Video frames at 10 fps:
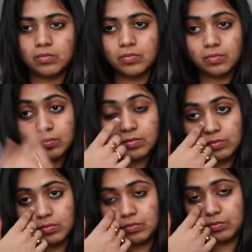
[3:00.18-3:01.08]

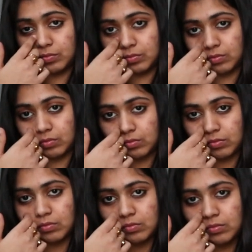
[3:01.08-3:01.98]

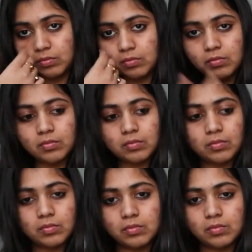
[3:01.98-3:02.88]

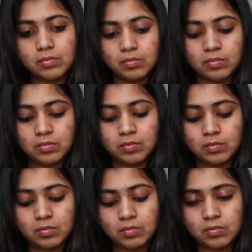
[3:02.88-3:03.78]

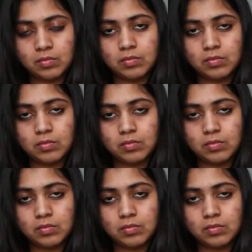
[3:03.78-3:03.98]
(silent)